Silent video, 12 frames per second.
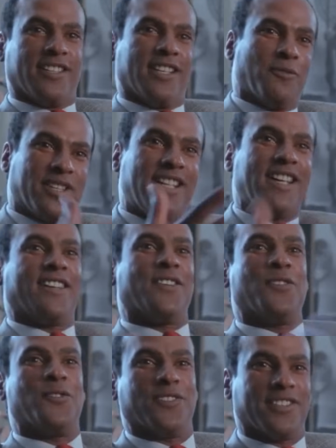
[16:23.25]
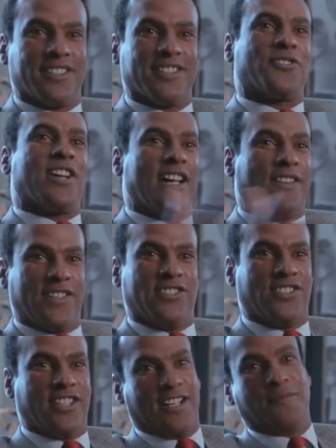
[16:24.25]
They would take over the traffic
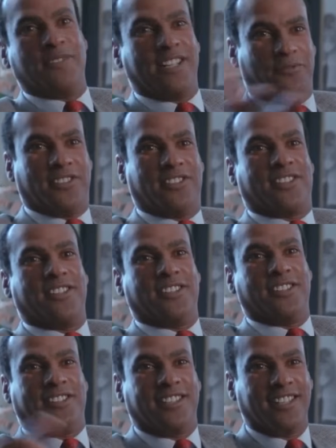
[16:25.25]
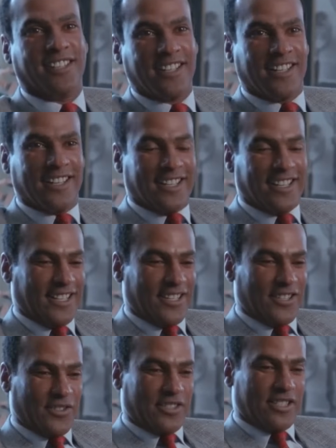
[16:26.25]
jam that would occur.
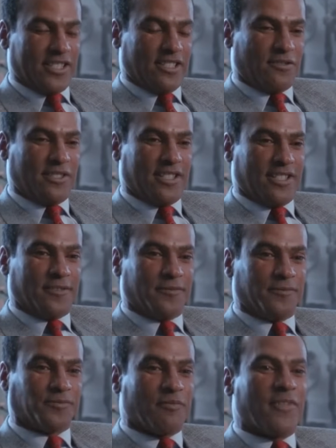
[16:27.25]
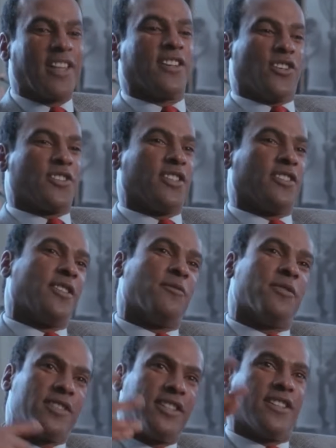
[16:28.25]
So, and also they
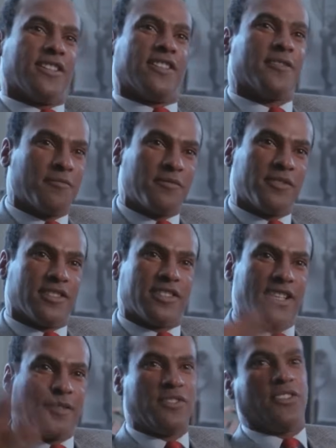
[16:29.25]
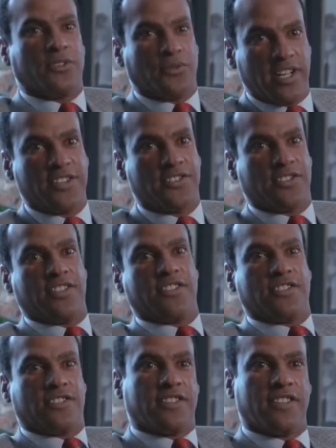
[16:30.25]
would attempt to arrest
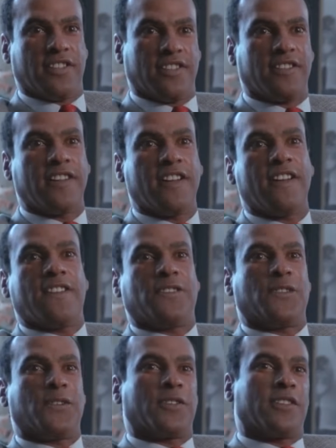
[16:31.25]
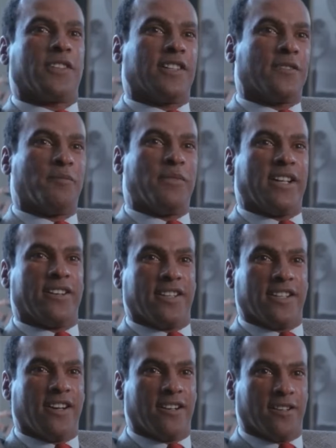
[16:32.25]
us for
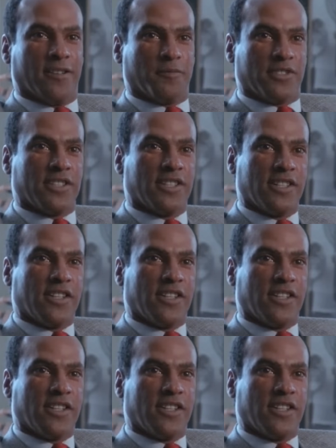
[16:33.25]
bearing arms.